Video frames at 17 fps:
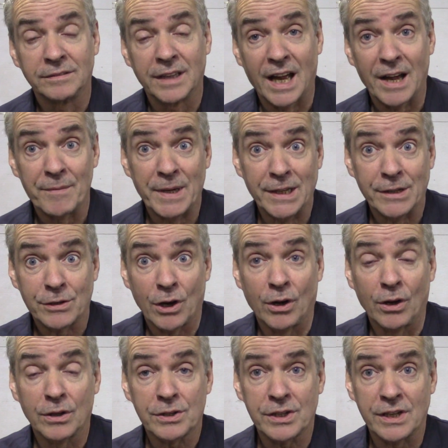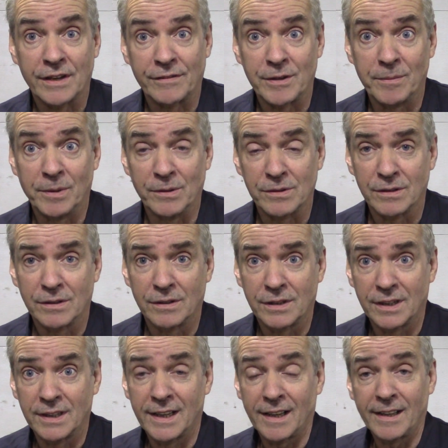I mean tall safety boots, not
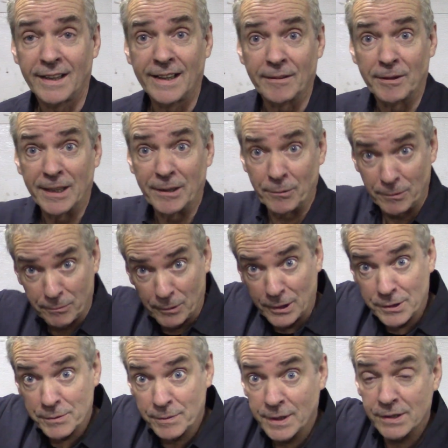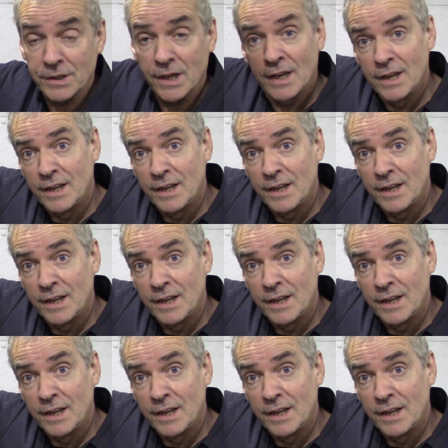little ones, because